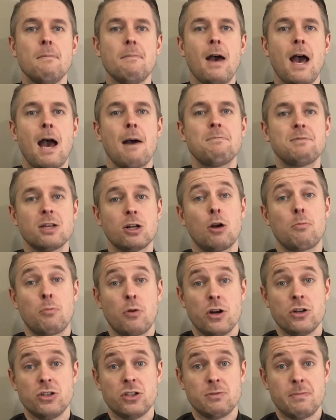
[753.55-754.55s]
perhaps that
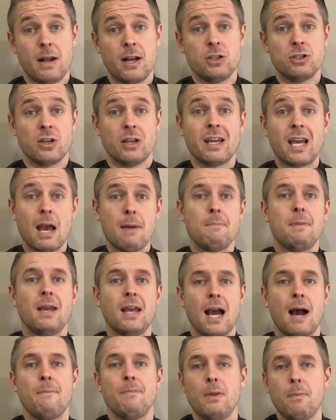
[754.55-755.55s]
operations manager can
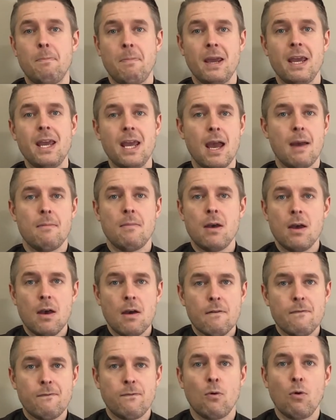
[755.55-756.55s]
become the PM
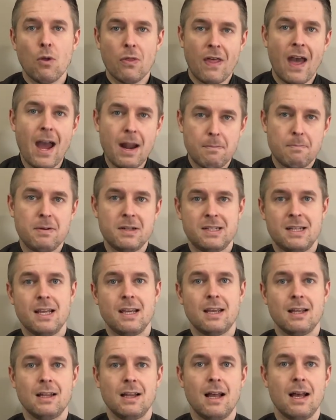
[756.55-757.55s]
for that
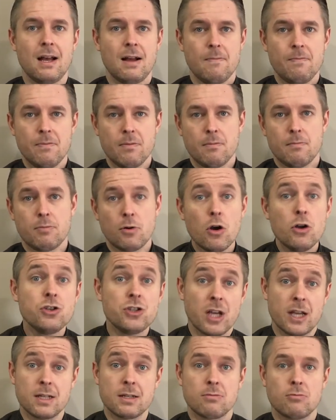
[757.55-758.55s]
particular
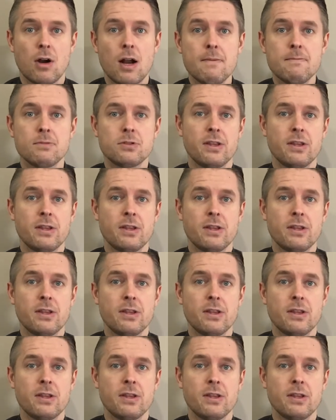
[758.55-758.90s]
project, right?